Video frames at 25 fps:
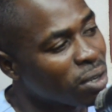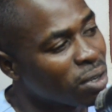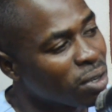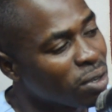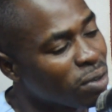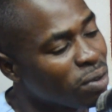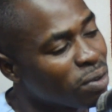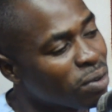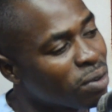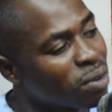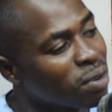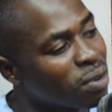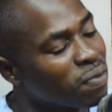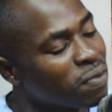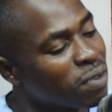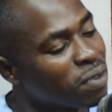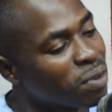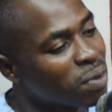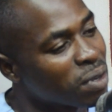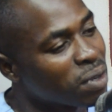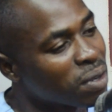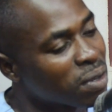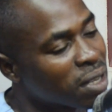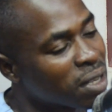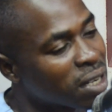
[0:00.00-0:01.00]
You know very
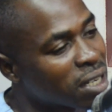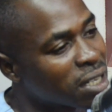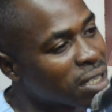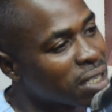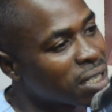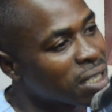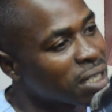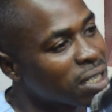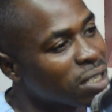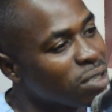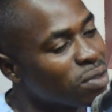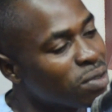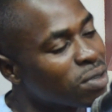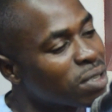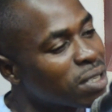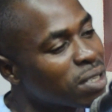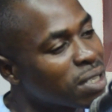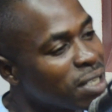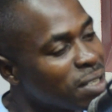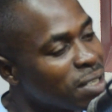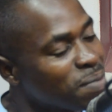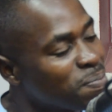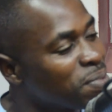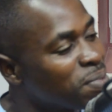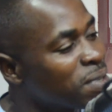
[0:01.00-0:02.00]
well that you
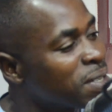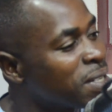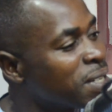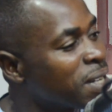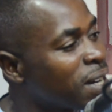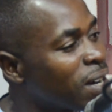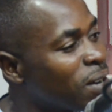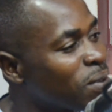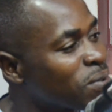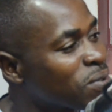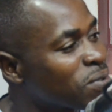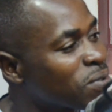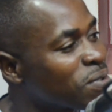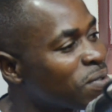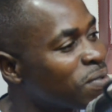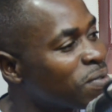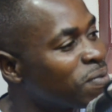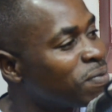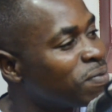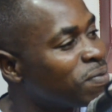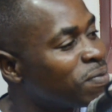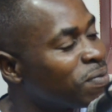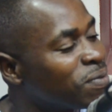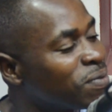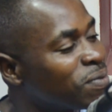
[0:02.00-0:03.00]
sleep in a house of
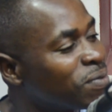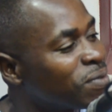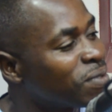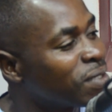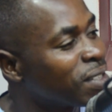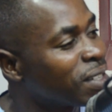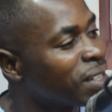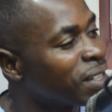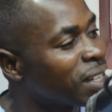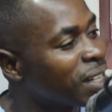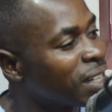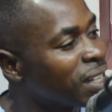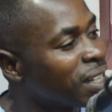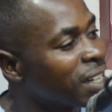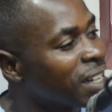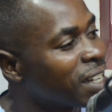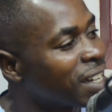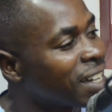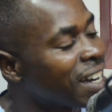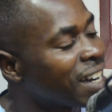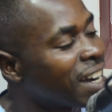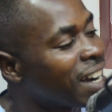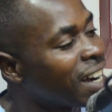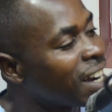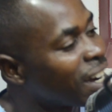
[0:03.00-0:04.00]

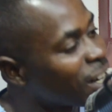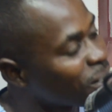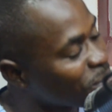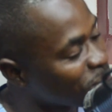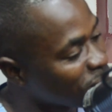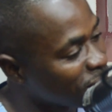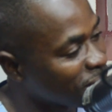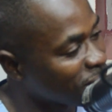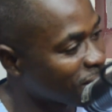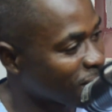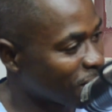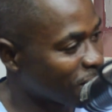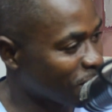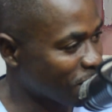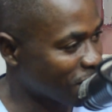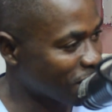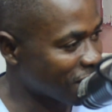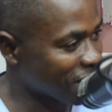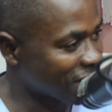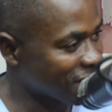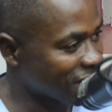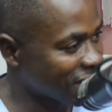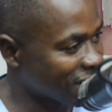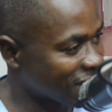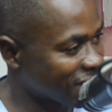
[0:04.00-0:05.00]
100,000.
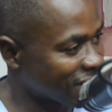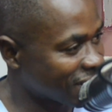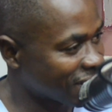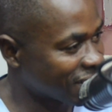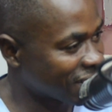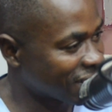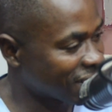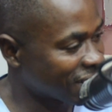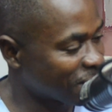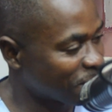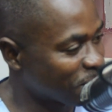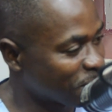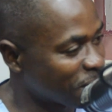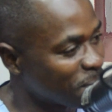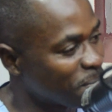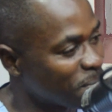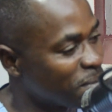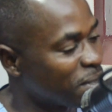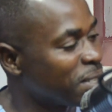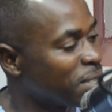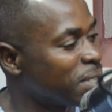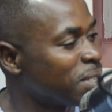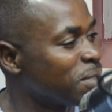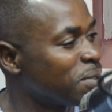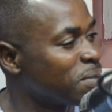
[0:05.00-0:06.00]

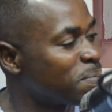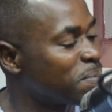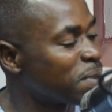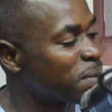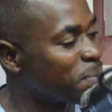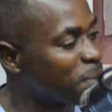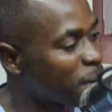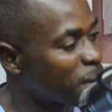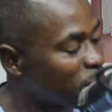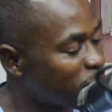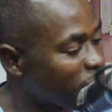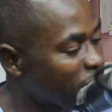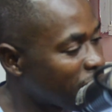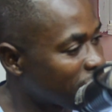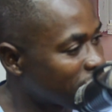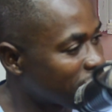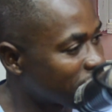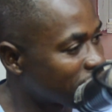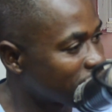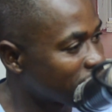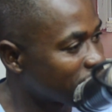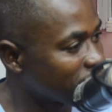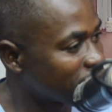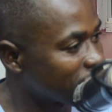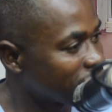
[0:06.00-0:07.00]
Maybe you pay per
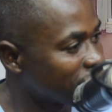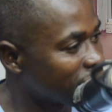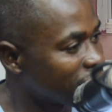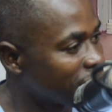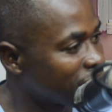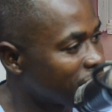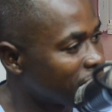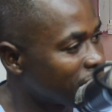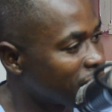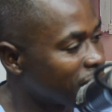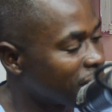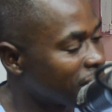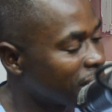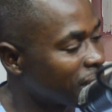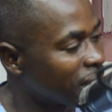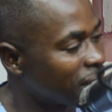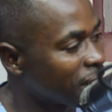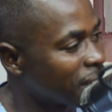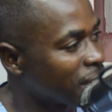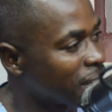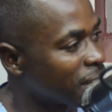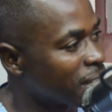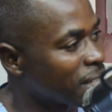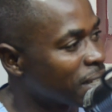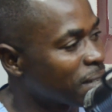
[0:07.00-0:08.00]
month.
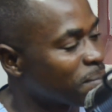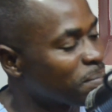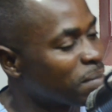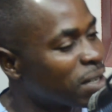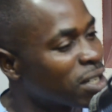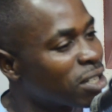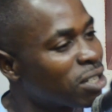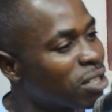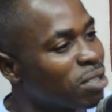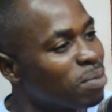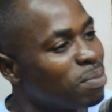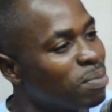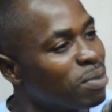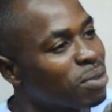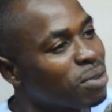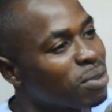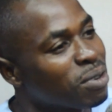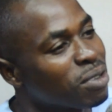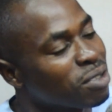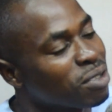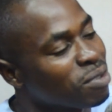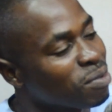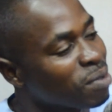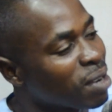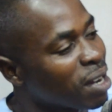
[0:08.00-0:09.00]
But
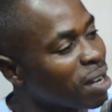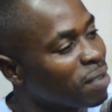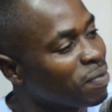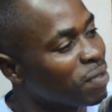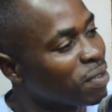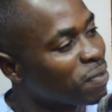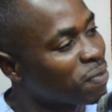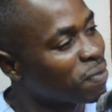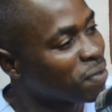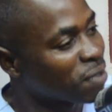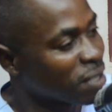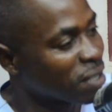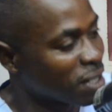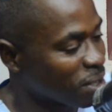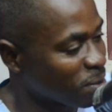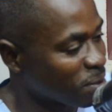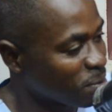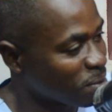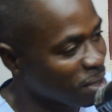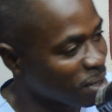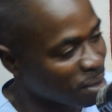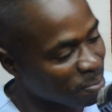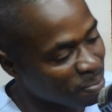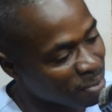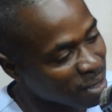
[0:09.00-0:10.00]
because you have a friend who
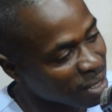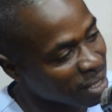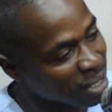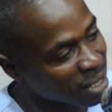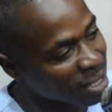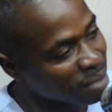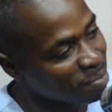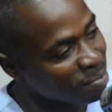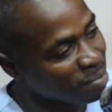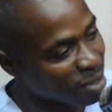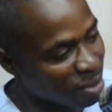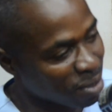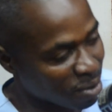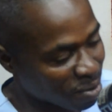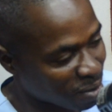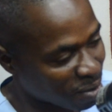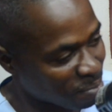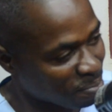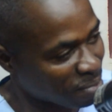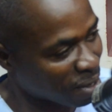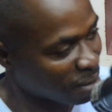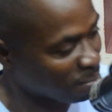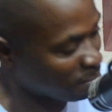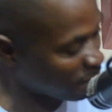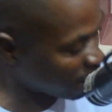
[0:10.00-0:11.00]
is paying $1 million
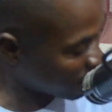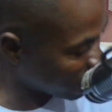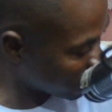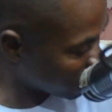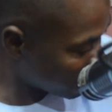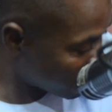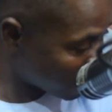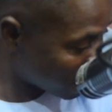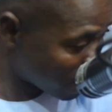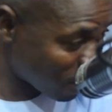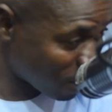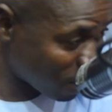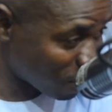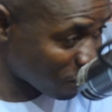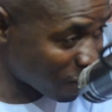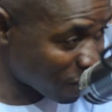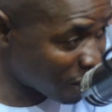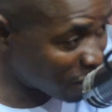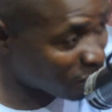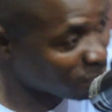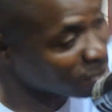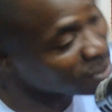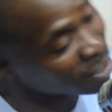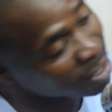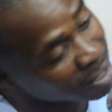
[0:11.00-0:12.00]
per month, you
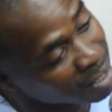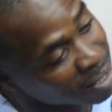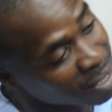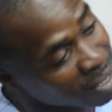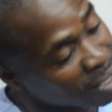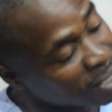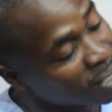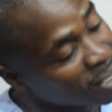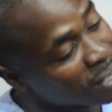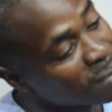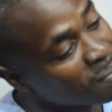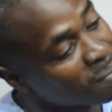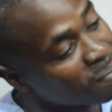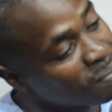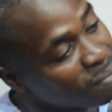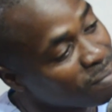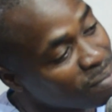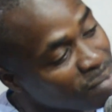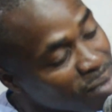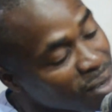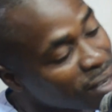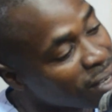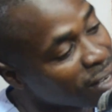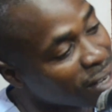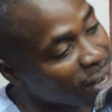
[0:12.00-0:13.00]
want to eat the same
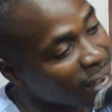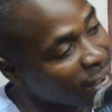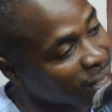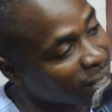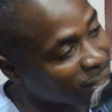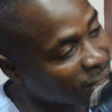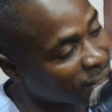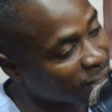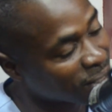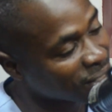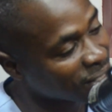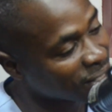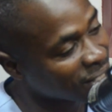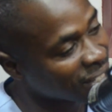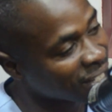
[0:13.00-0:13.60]
lunch